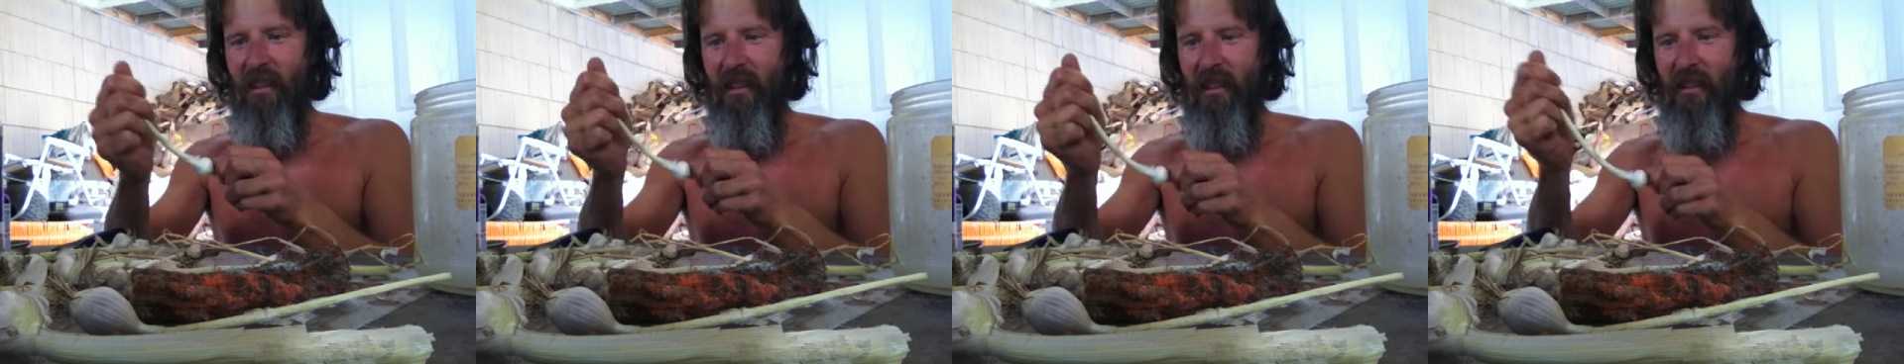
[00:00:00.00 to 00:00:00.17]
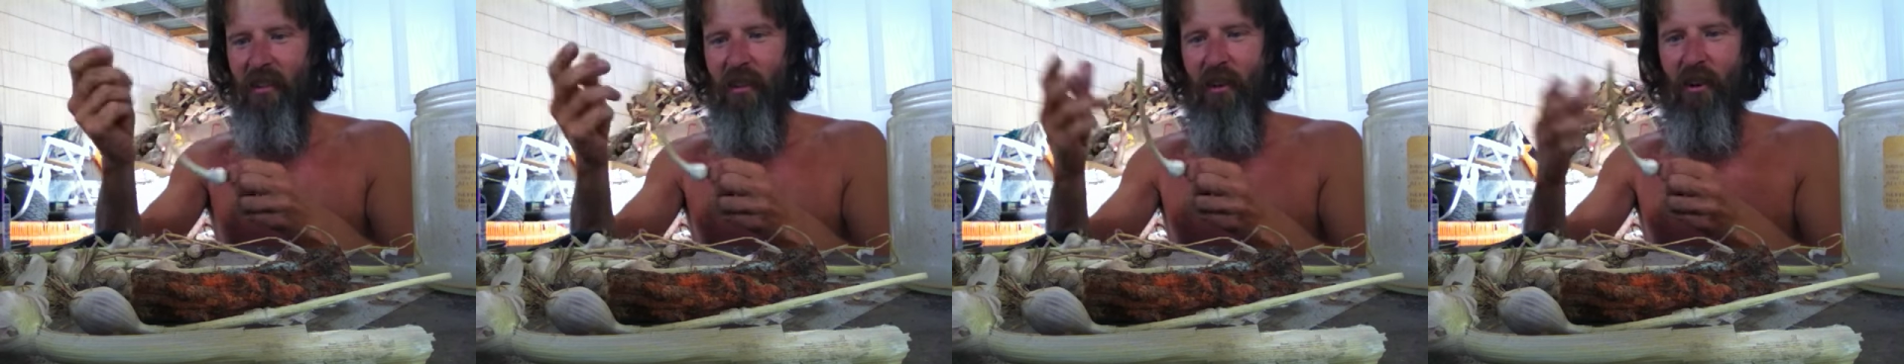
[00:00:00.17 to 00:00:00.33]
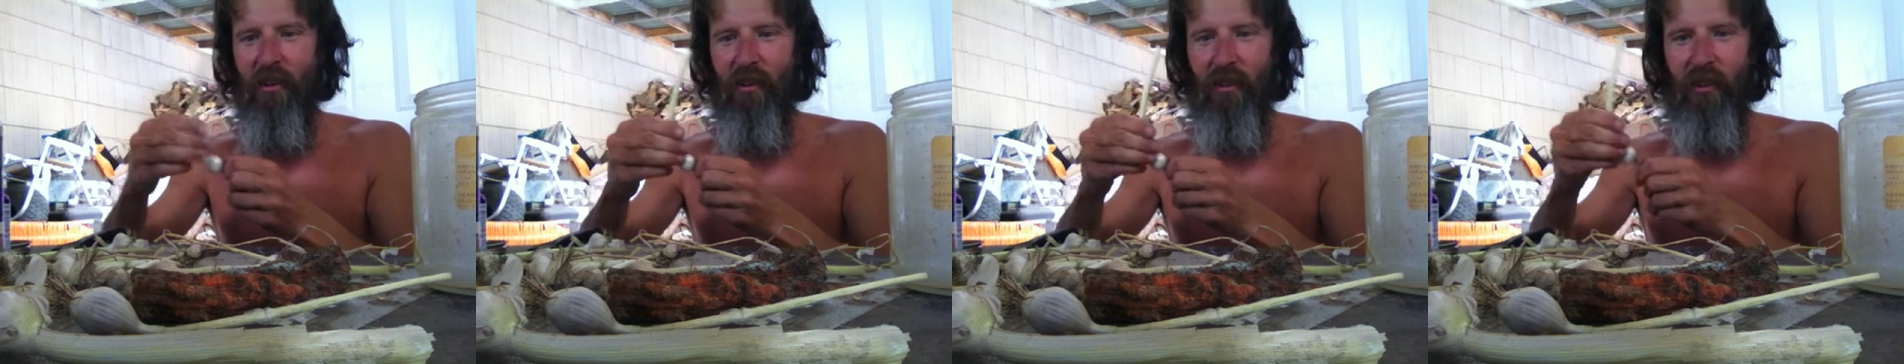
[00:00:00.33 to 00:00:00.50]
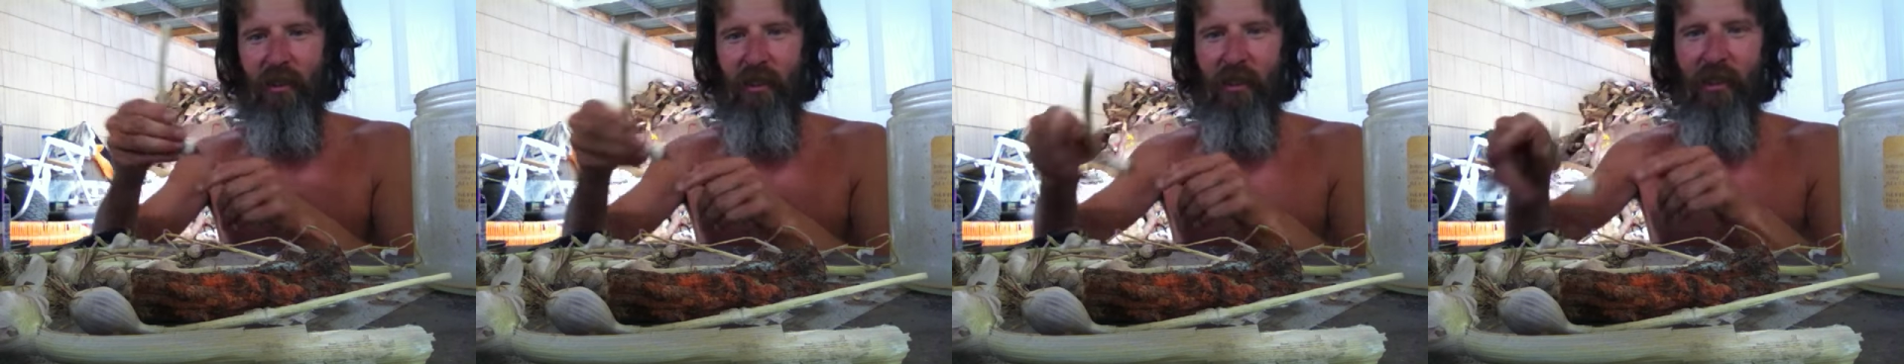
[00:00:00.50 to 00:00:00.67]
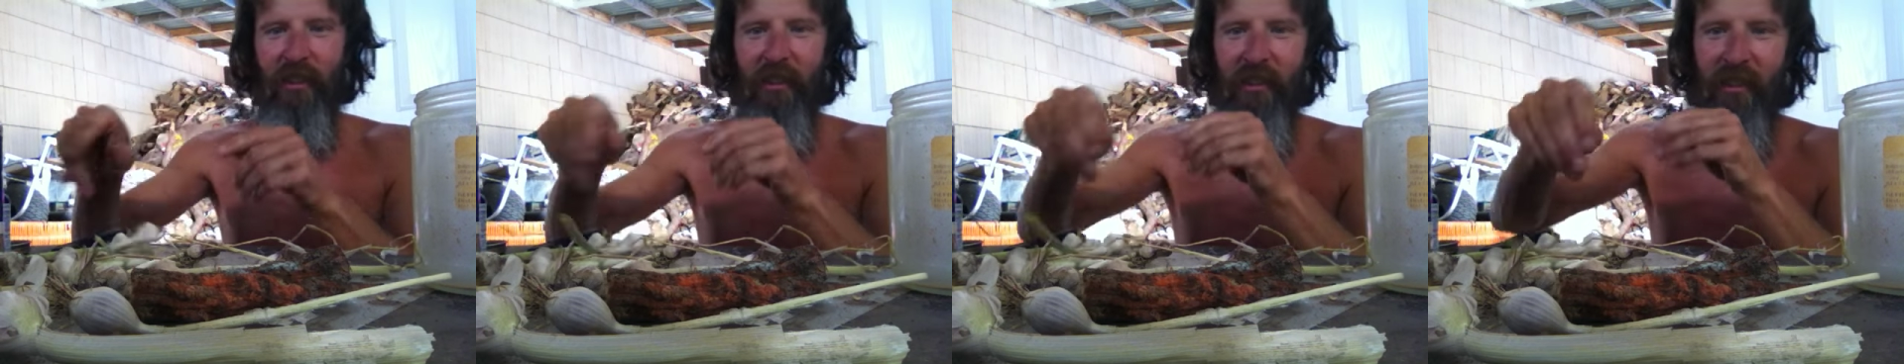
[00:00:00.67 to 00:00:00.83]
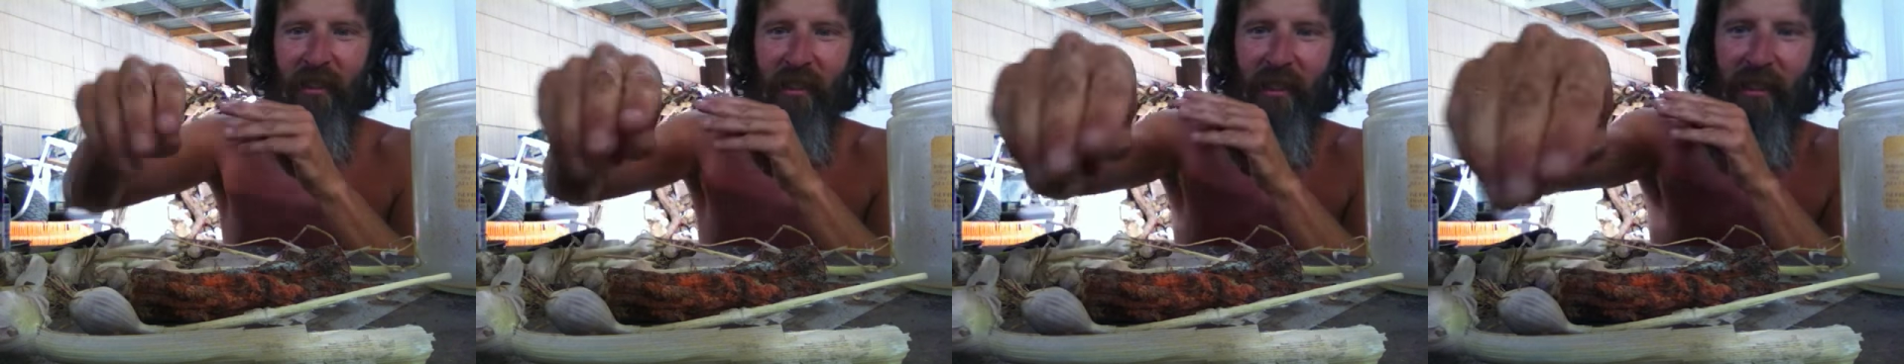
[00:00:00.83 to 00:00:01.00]
it's all
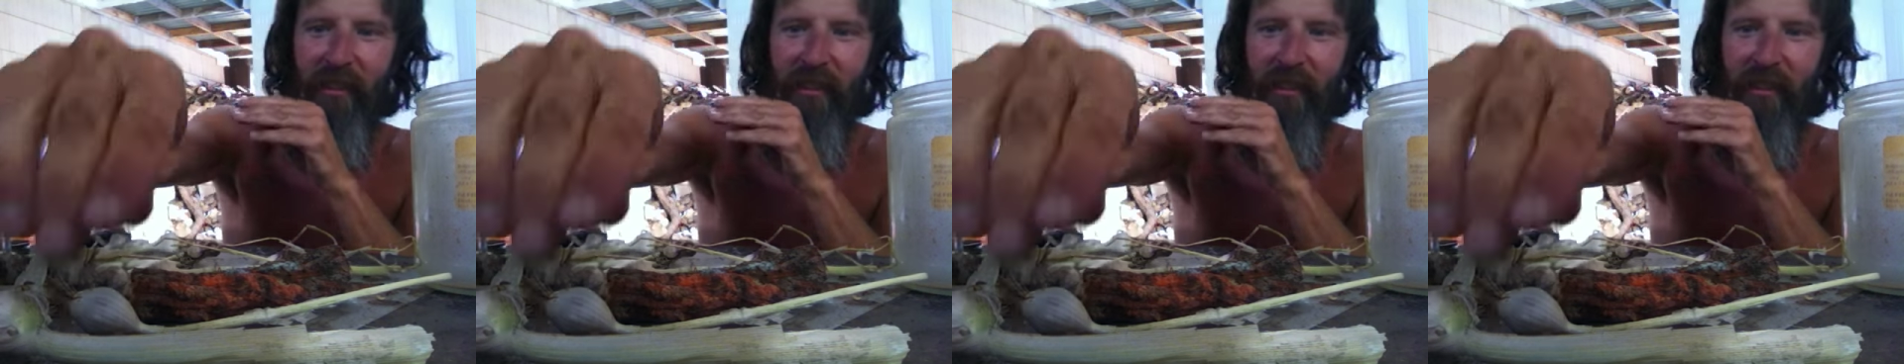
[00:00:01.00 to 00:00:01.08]
good, you